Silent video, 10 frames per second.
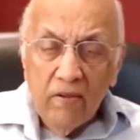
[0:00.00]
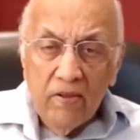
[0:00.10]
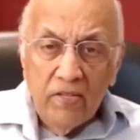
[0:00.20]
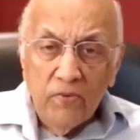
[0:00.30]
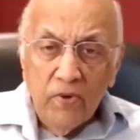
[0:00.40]

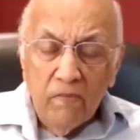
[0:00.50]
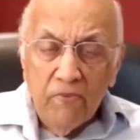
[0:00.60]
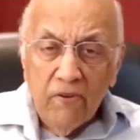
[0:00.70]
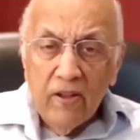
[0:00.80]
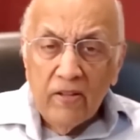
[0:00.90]
And this is
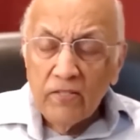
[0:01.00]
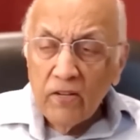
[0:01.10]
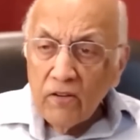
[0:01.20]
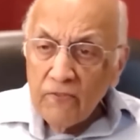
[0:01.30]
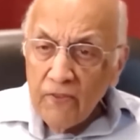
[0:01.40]
what prevents
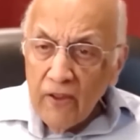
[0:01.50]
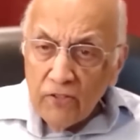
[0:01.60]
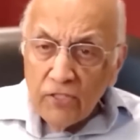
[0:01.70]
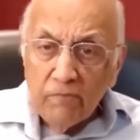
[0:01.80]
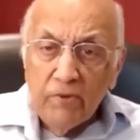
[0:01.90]
a lot of
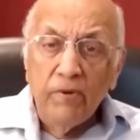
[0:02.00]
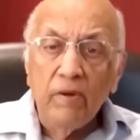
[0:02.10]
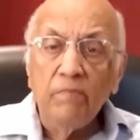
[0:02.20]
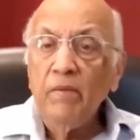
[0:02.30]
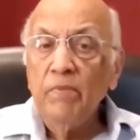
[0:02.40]
fellowship
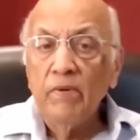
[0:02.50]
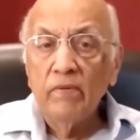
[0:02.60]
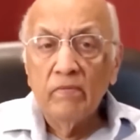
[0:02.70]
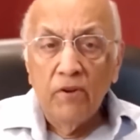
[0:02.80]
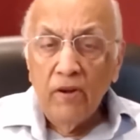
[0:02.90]
between
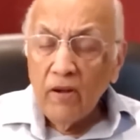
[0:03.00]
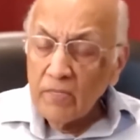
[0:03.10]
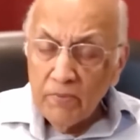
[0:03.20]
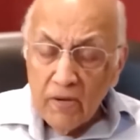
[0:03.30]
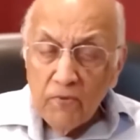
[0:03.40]
people, between
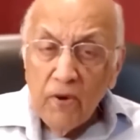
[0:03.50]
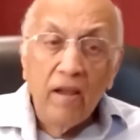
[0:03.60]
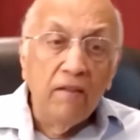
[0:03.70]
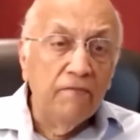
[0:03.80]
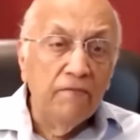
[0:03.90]
husband and
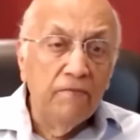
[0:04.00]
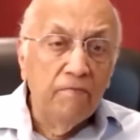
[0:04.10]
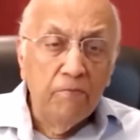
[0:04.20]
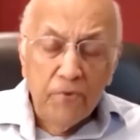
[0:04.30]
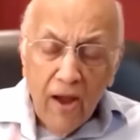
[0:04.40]
wife.
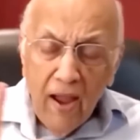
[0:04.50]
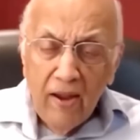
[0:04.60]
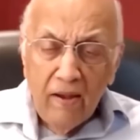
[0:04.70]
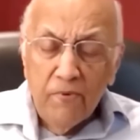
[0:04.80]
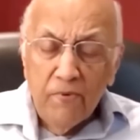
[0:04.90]

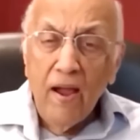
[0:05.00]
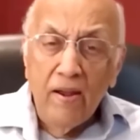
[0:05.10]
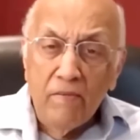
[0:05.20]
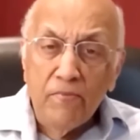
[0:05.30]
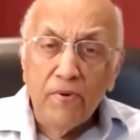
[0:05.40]
Pride,
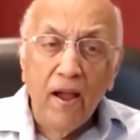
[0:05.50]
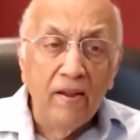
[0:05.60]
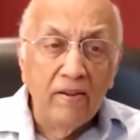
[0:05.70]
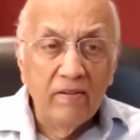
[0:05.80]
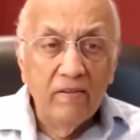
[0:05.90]
pride,
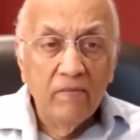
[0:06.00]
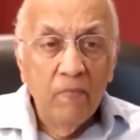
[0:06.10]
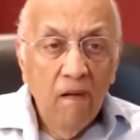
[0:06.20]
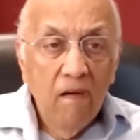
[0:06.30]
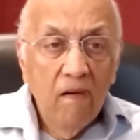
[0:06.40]
pride.
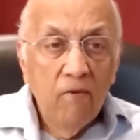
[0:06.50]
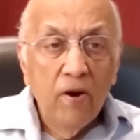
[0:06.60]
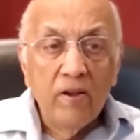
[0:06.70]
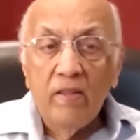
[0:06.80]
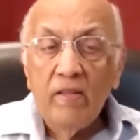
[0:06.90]

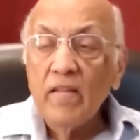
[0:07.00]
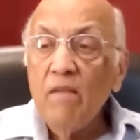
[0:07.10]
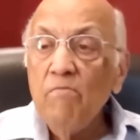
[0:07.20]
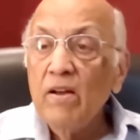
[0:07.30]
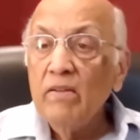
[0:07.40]
One thinks
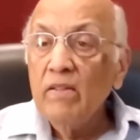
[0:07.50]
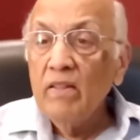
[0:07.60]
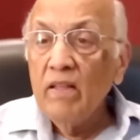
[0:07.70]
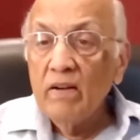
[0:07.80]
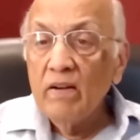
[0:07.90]
I'm better
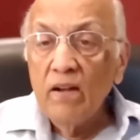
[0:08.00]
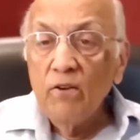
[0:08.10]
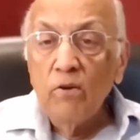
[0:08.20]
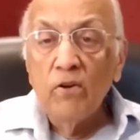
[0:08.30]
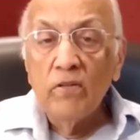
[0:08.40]
than the other. I
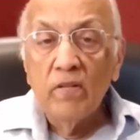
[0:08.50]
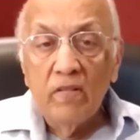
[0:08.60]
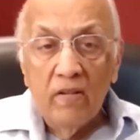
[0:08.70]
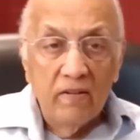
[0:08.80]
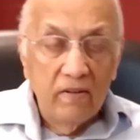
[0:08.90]
know more
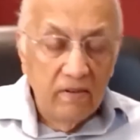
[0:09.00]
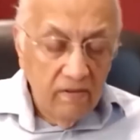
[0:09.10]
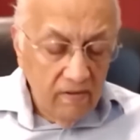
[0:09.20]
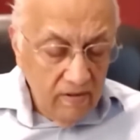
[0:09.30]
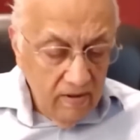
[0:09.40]
than the other.